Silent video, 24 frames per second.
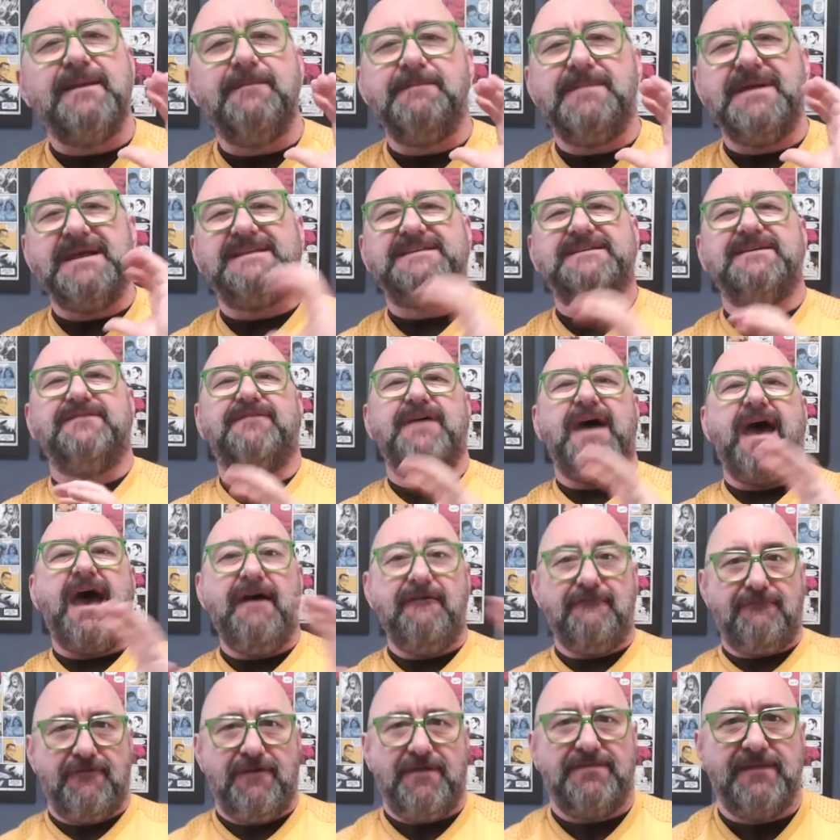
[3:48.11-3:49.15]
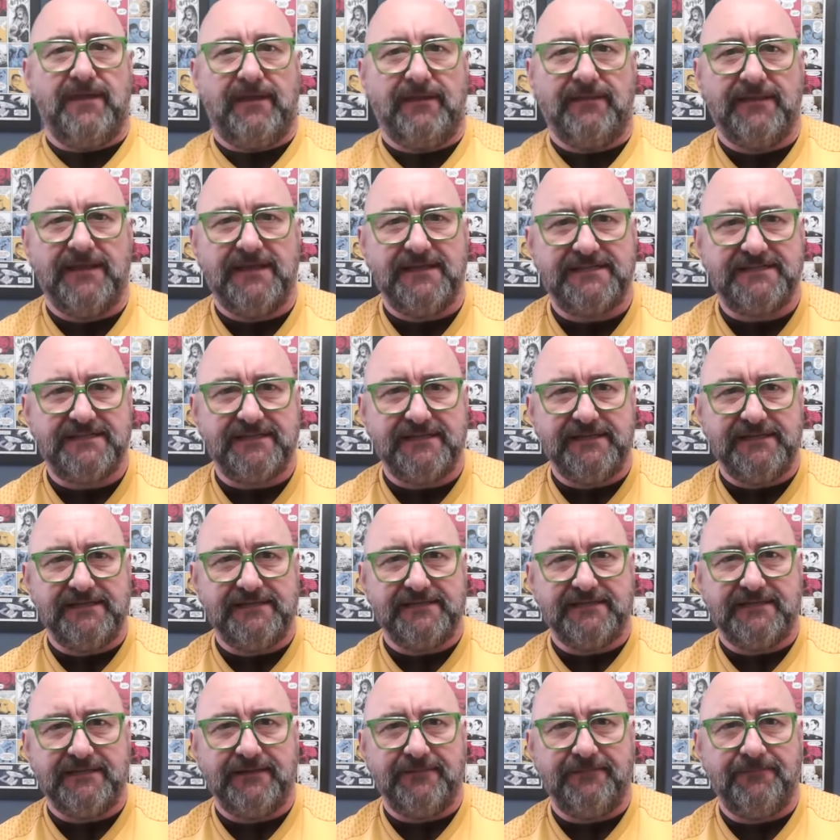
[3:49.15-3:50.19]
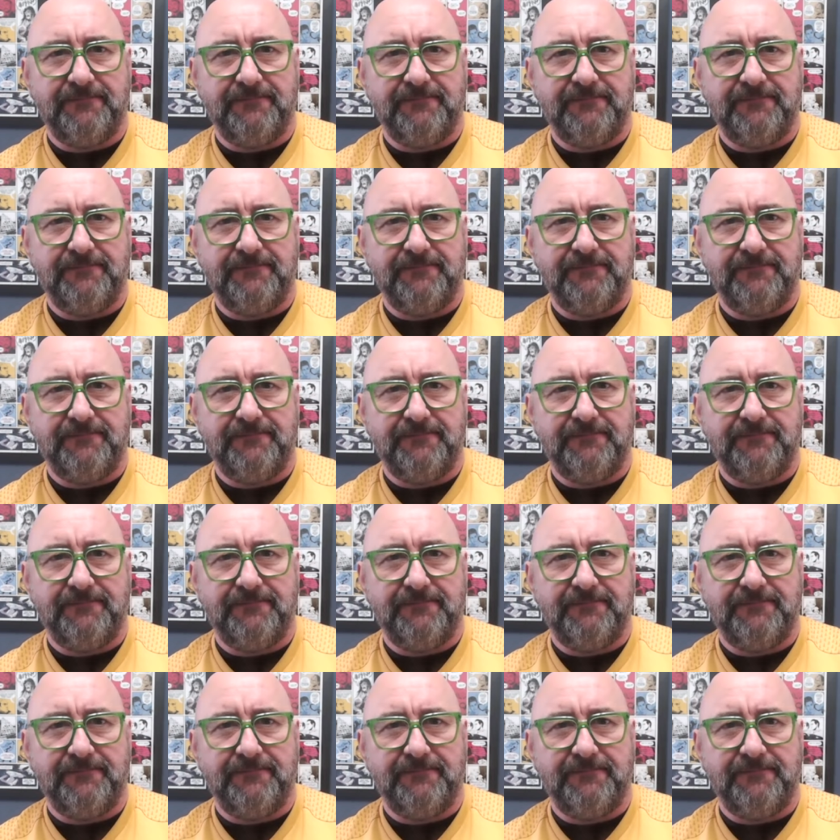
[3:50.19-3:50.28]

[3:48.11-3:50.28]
bit of everything this season.